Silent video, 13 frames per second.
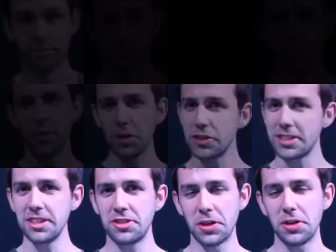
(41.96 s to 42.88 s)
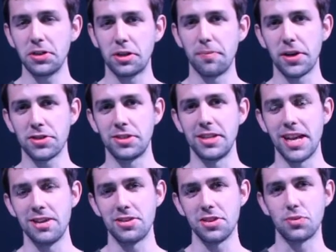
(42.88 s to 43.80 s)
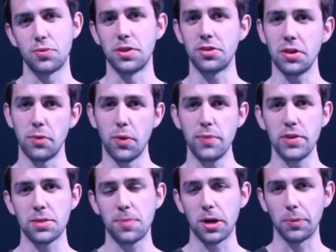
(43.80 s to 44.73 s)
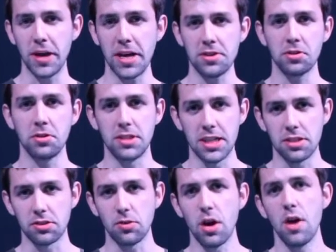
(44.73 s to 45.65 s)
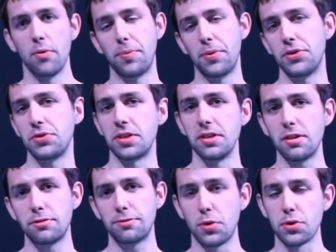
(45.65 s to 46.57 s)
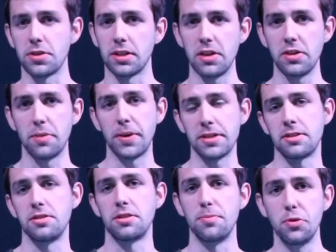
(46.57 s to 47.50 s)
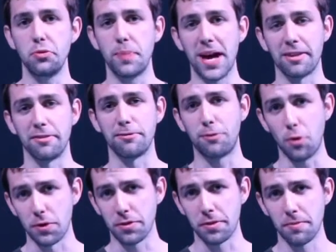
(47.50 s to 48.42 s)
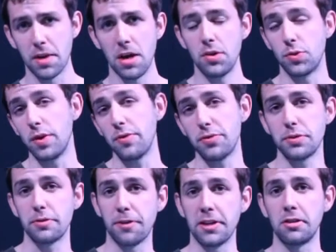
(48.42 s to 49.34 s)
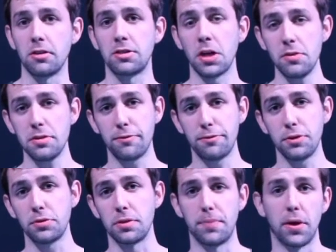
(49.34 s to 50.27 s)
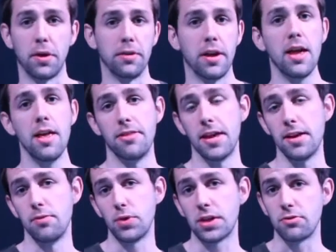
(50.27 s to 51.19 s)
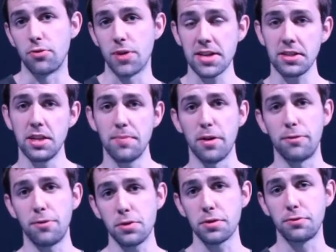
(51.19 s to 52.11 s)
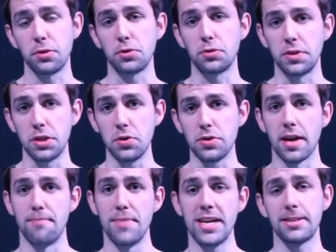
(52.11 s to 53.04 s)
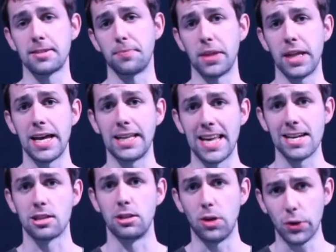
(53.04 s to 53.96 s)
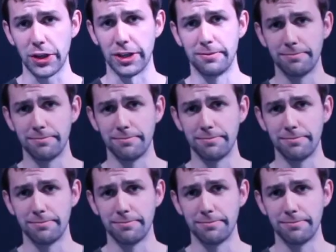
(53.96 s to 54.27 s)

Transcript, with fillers: When we looked at internal combustion engines, we saw that when we spark petrol and diesel, we produce enough force to allow the pistons to move back and forth. So if we were to find an alternative fuel to burn, then we could ration the amount of fossil fuels we use and make the supply last longer.